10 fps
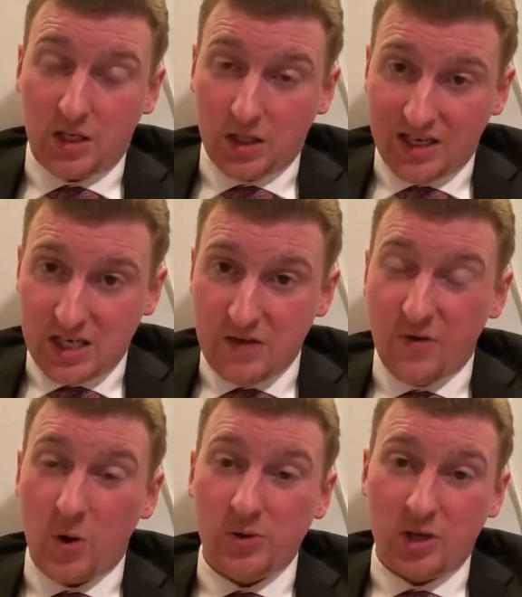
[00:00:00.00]

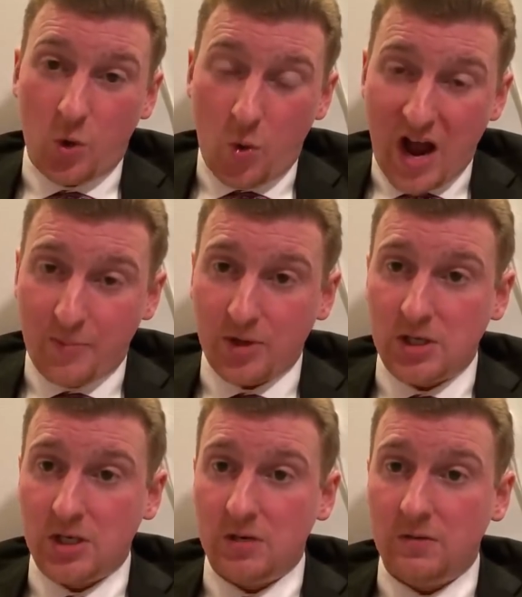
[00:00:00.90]
colectivos and
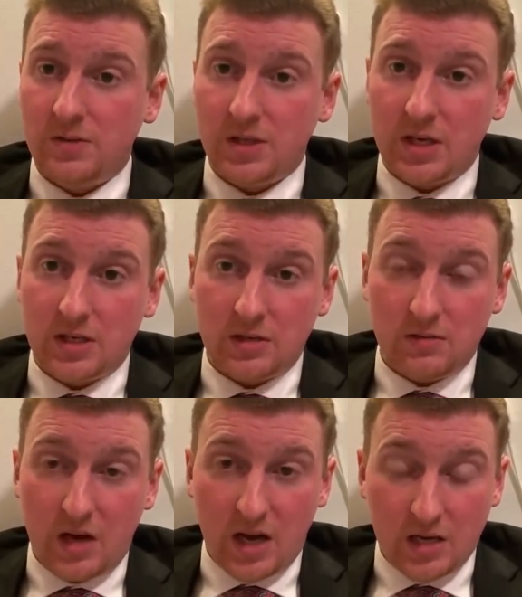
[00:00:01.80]
cooperatives and,
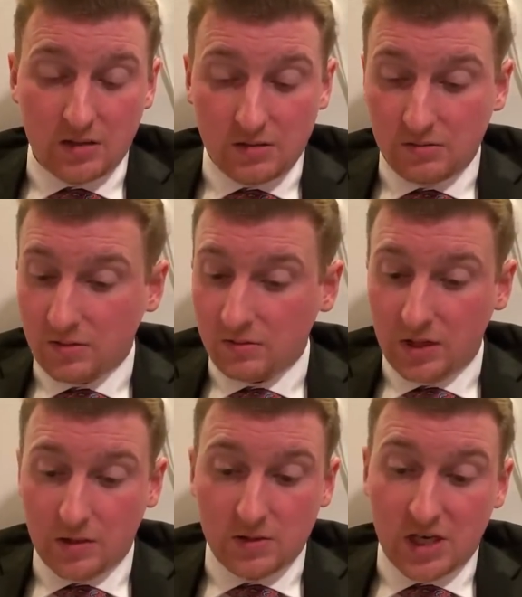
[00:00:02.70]
and you
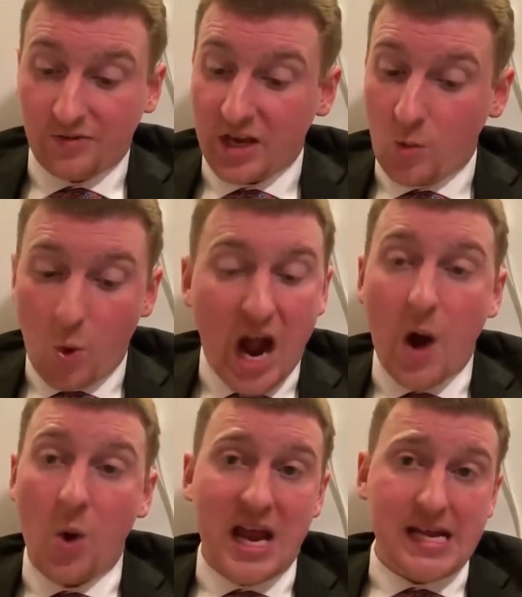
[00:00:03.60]
know, stuff like
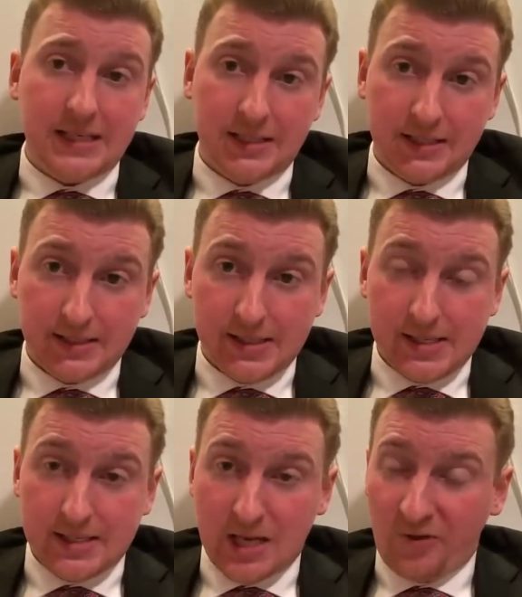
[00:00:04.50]
Huawei,
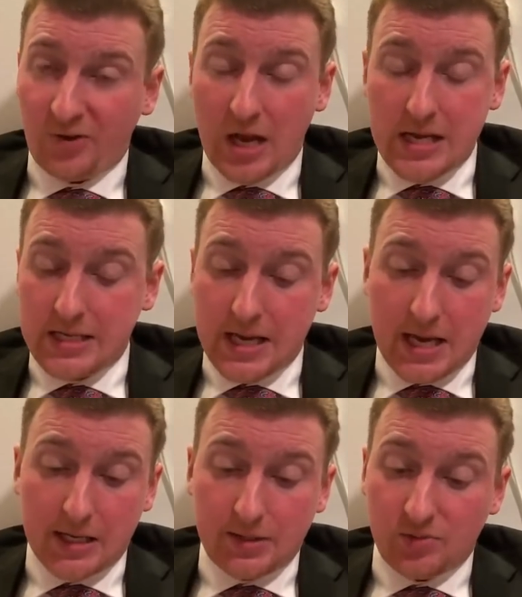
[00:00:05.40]
stuff like,
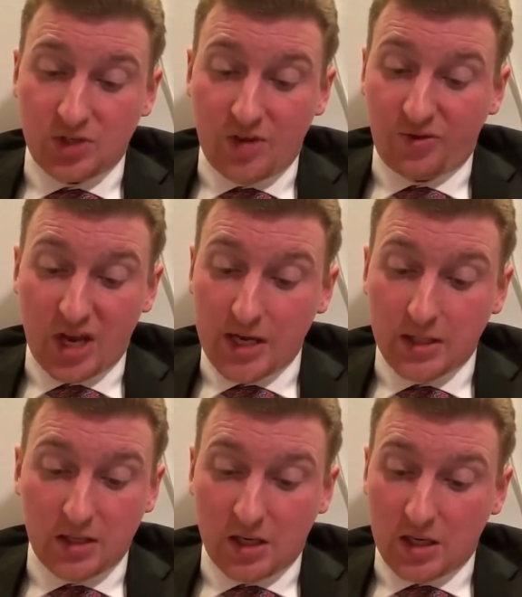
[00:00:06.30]
uh, stuff
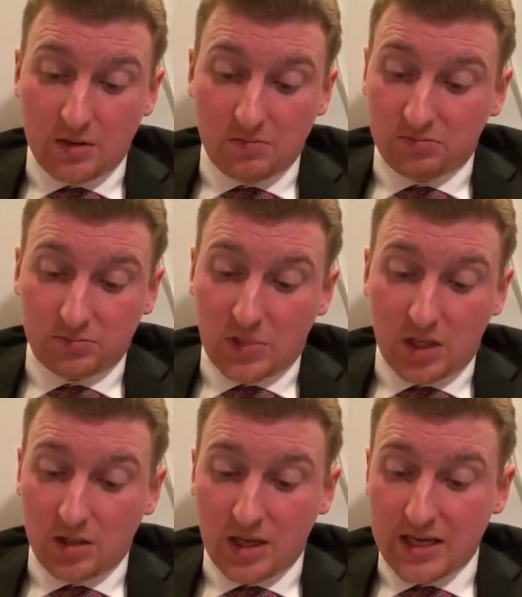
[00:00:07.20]
like, uh,
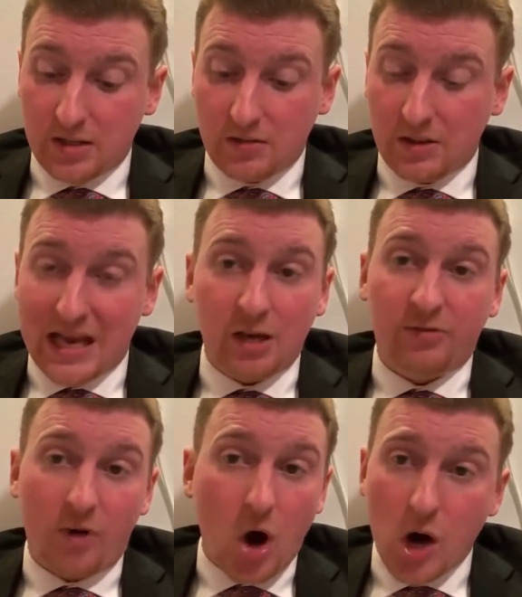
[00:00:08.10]
uh, like Lenin
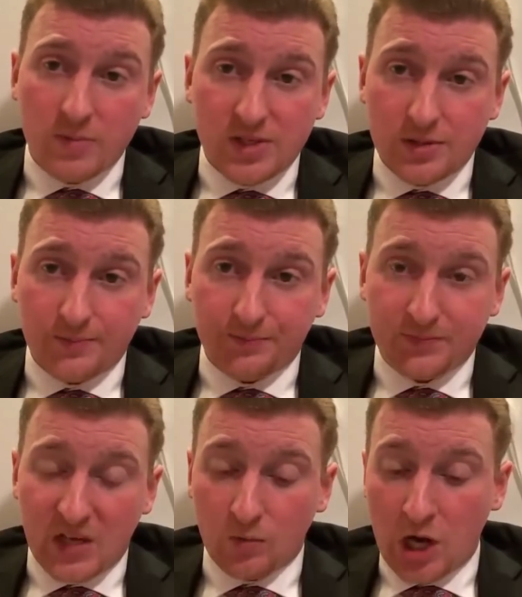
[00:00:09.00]
Farms
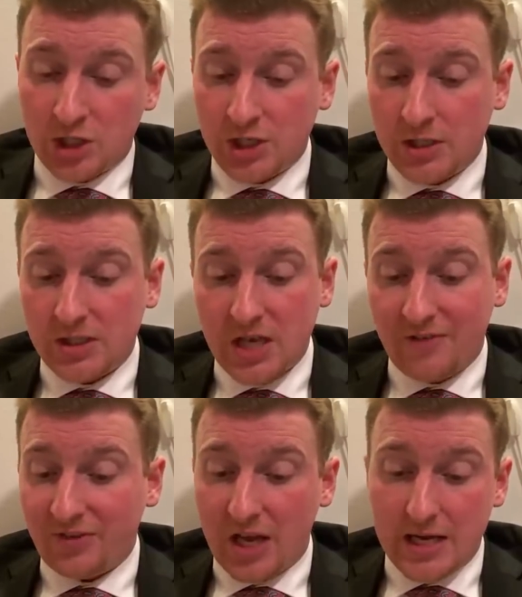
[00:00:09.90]
in Russia,
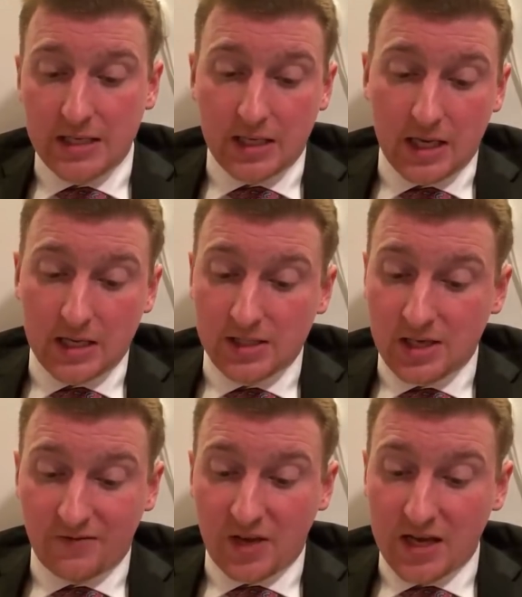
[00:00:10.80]
stuff like, uh,
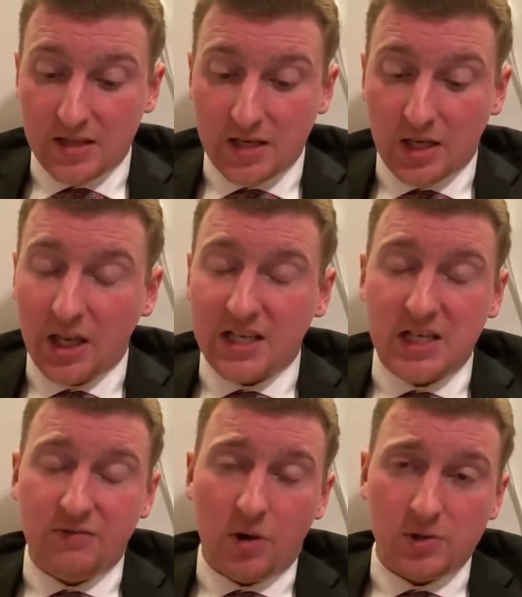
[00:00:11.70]
stuff like the
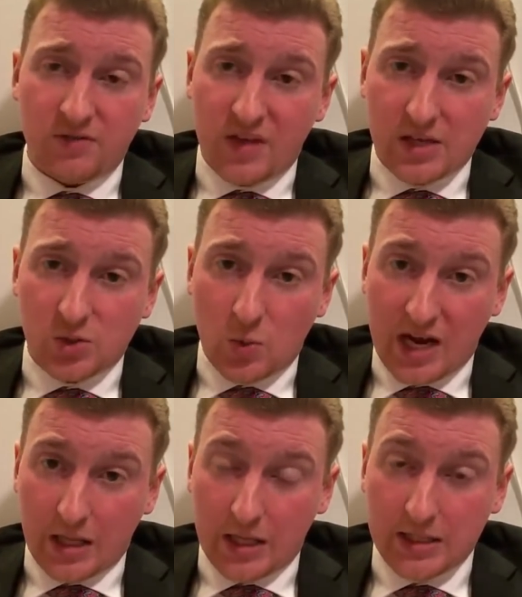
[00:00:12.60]
colectivos in
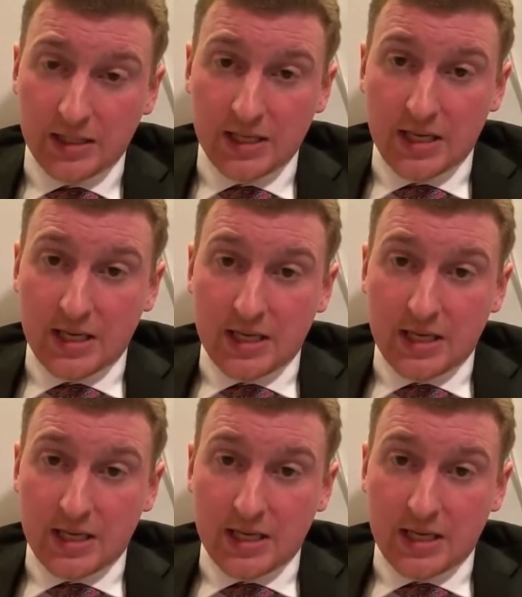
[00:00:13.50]
Venezuela.